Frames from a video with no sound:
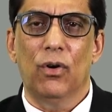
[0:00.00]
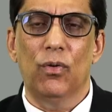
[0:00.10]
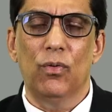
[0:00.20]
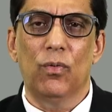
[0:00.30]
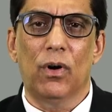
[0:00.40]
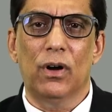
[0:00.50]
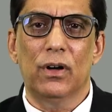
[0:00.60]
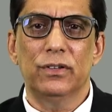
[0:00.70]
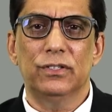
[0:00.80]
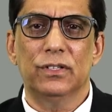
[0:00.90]
who
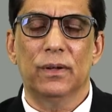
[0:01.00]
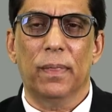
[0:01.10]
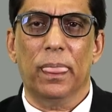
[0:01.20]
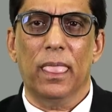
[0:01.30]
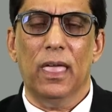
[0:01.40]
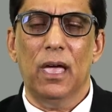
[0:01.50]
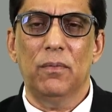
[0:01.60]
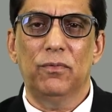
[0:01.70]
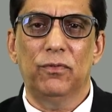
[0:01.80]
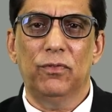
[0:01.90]
was
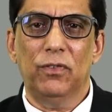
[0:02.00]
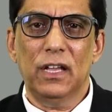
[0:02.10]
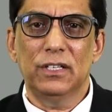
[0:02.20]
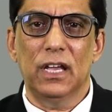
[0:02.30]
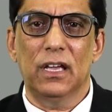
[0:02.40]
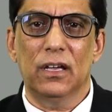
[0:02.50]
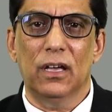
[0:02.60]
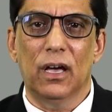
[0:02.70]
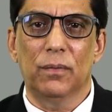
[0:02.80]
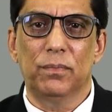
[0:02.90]
emphatic
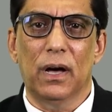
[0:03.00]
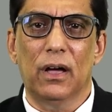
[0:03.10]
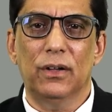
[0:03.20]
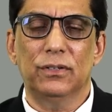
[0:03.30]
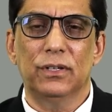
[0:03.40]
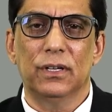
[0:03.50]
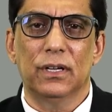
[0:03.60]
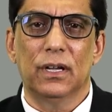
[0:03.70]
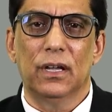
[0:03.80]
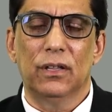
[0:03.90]
about
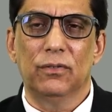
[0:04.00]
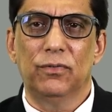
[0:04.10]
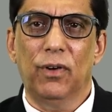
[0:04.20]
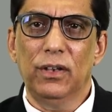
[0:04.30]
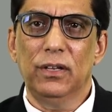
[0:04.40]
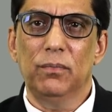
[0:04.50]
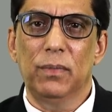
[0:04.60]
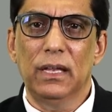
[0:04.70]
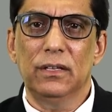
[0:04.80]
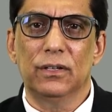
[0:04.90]
the
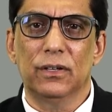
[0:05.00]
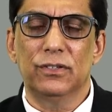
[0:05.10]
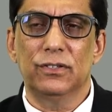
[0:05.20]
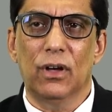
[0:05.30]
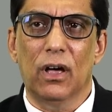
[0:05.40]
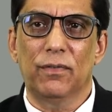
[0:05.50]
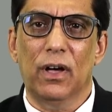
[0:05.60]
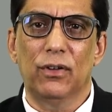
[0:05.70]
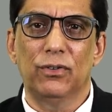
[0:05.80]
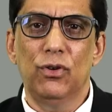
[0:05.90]
fundamentals of
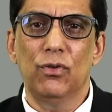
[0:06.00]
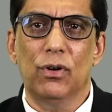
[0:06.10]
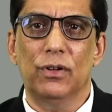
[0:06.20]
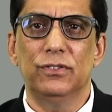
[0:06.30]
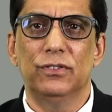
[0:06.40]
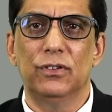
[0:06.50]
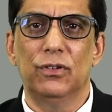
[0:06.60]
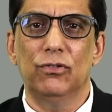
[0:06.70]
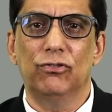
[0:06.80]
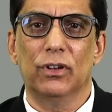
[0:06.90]
our new
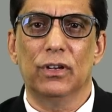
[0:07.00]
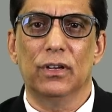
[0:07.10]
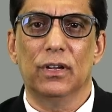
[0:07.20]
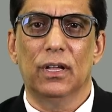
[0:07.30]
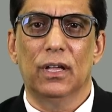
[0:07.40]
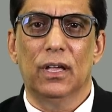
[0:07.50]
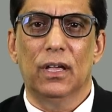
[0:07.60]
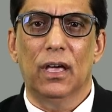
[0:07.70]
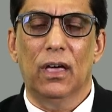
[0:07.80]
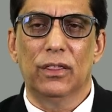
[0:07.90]
constitution.
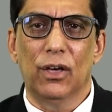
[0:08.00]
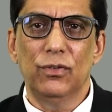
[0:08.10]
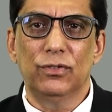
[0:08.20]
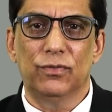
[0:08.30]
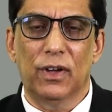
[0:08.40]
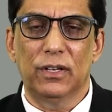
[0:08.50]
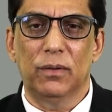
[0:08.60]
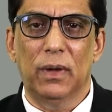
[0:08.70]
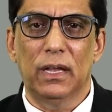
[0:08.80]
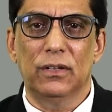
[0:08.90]
And those
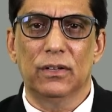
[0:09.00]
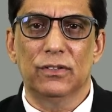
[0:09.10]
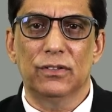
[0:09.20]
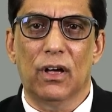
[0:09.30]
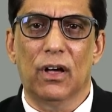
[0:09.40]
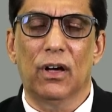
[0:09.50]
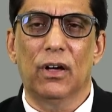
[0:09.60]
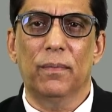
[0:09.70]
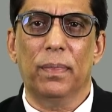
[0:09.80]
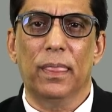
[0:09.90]
fundamentals are